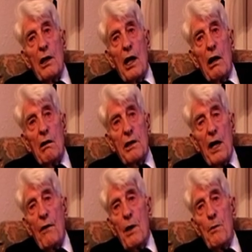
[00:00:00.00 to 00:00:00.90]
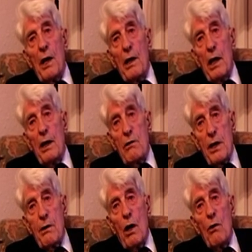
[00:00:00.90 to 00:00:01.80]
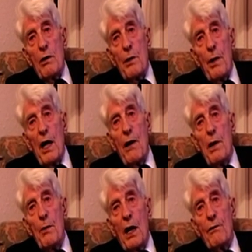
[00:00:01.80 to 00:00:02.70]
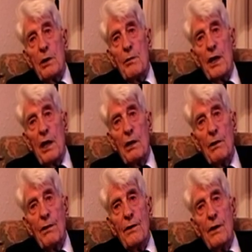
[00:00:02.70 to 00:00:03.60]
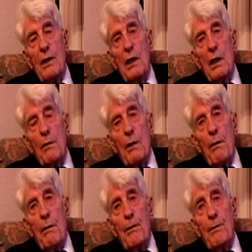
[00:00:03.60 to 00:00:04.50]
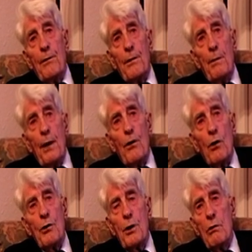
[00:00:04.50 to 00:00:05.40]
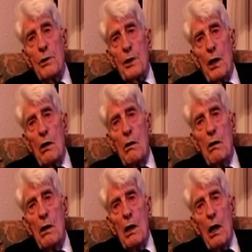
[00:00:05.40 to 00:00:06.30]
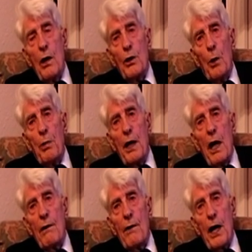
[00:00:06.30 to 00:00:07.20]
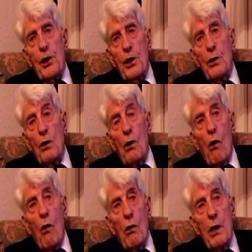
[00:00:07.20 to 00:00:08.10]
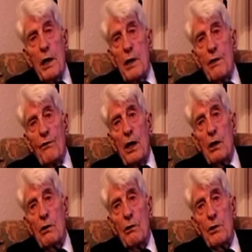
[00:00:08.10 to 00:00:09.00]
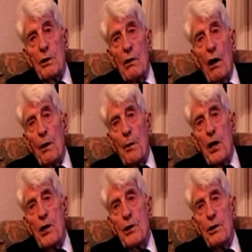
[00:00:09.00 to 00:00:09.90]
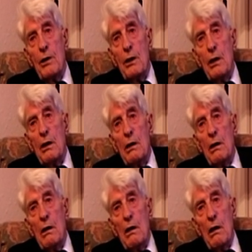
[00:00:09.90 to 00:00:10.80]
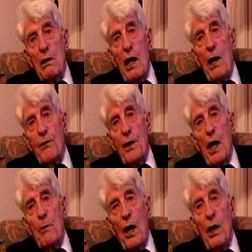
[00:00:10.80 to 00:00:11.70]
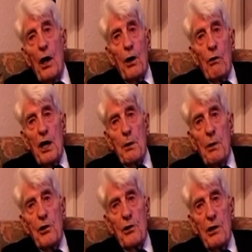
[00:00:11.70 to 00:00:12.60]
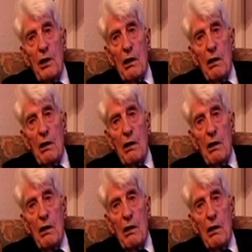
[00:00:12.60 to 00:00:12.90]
Now, it's every man, then he was told it'd be every man for himself. But before doing so, you'll put out of action all these vehicles that are on the beach, left there by other regiments,